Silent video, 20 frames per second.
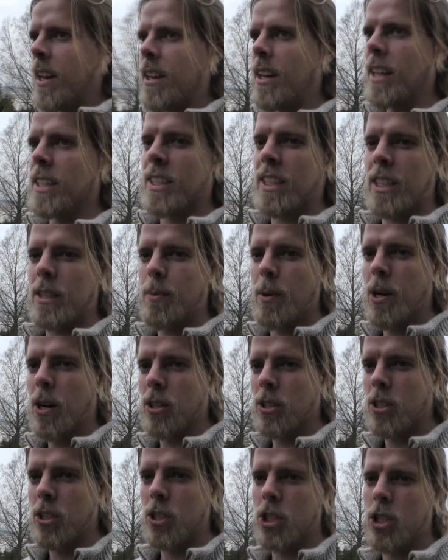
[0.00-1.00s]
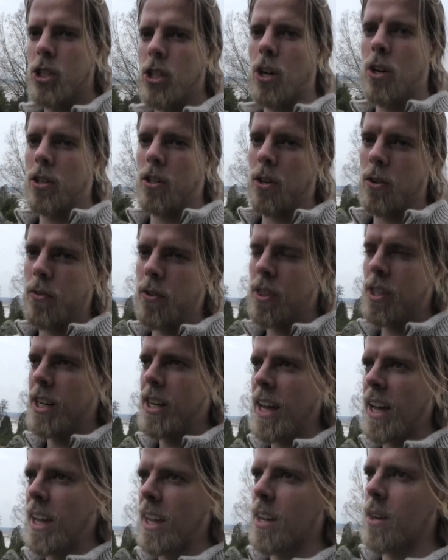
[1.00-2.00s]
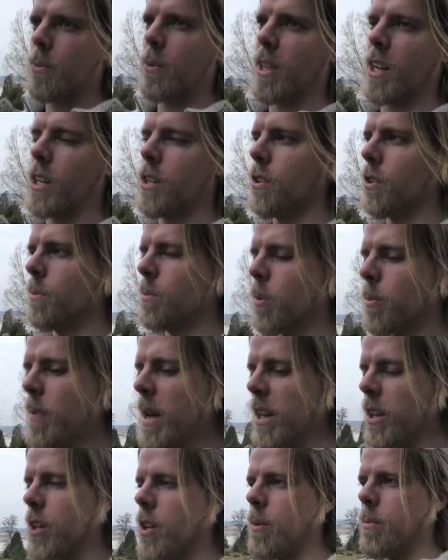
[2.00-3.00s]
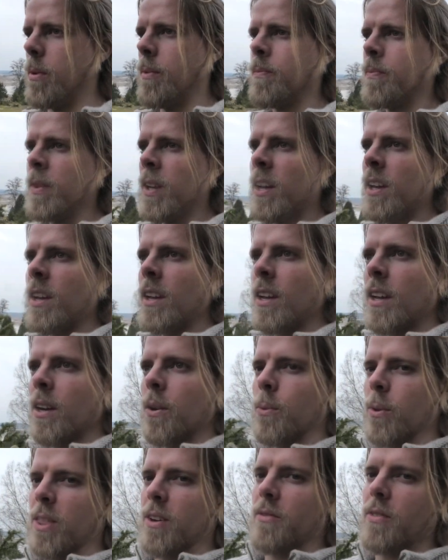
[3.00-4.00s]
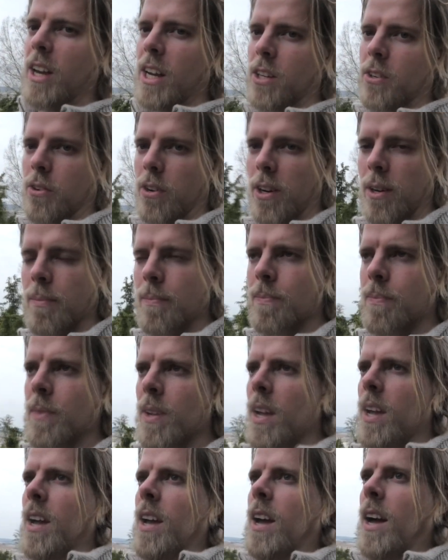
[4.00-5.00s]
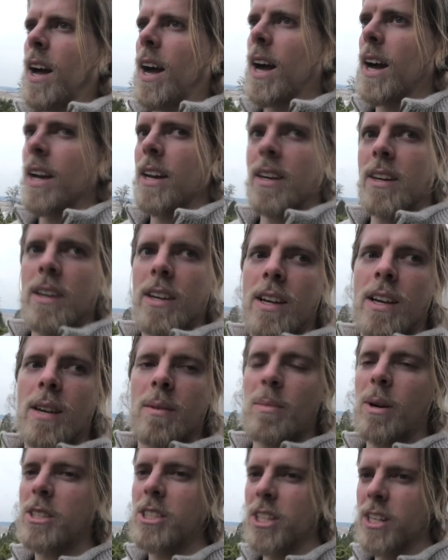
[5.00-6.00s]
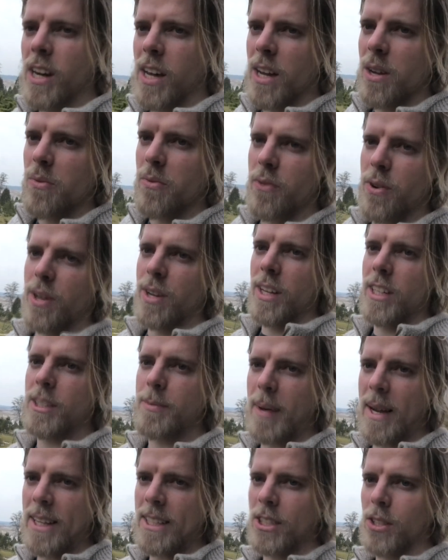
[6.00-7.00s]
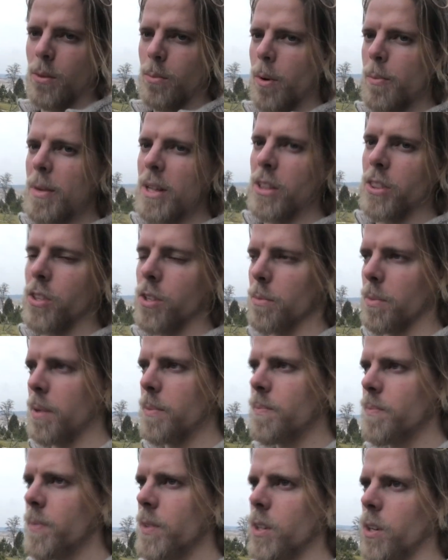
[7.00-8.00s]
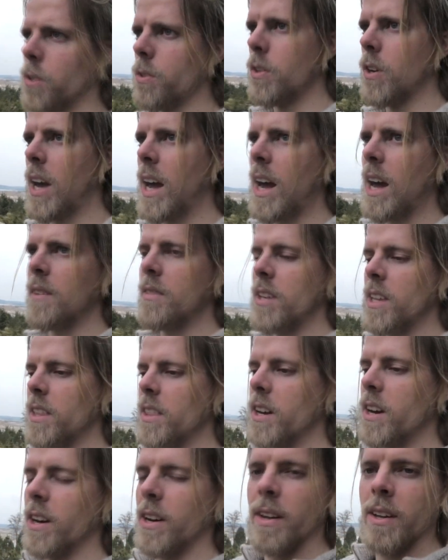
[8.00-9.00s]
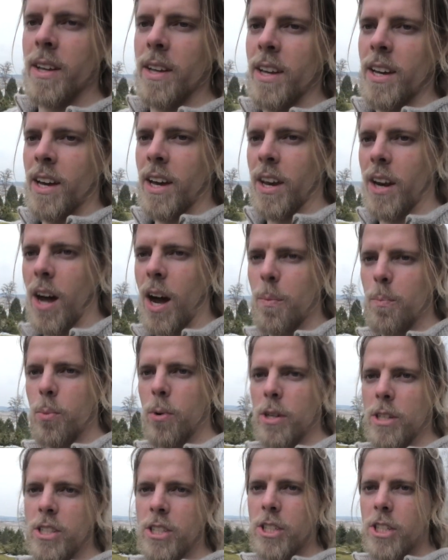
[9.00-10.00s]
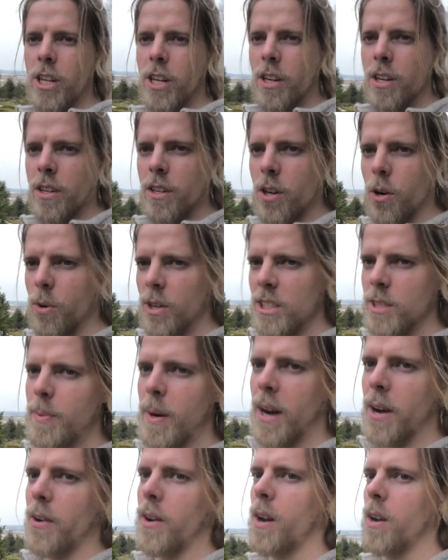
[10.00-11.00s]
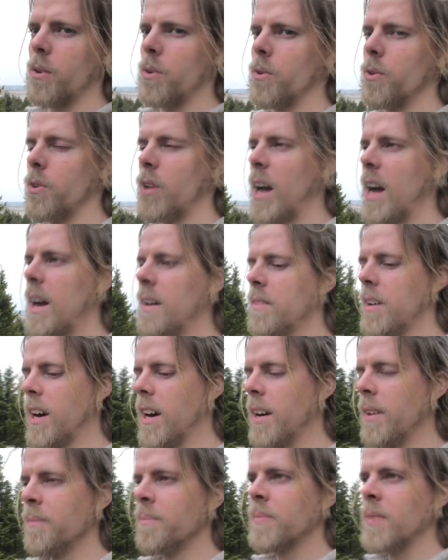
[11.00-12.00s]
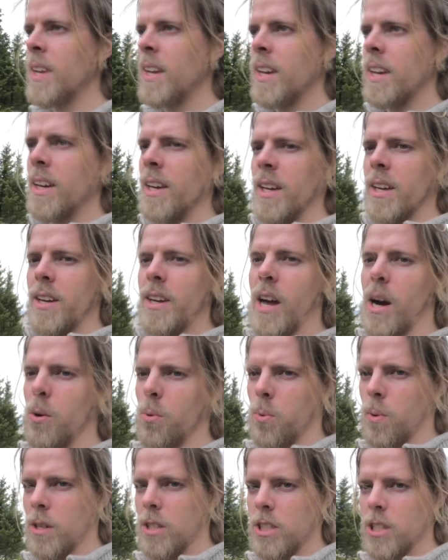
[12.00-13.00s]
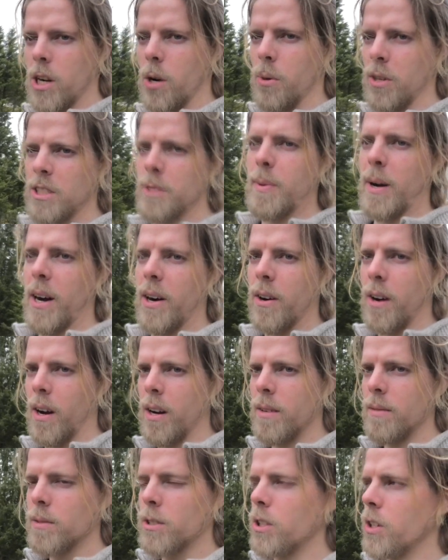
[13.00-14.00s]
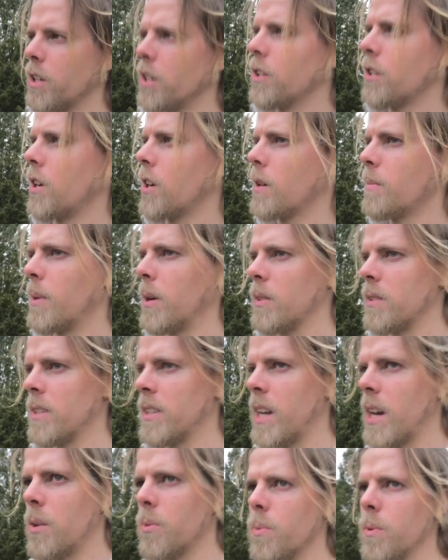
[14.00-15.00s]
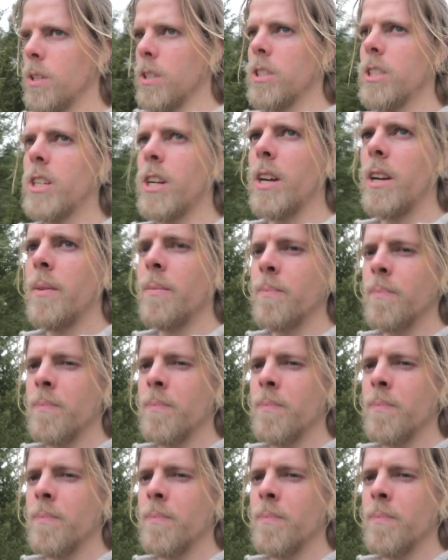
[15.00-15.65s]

Yes, it's because you start off the day with a good momentum, with a victory. And much in life is based on momentum. You know, you have either an upwards going spiral or you have a downwards going spiral. So you can talk about a downwards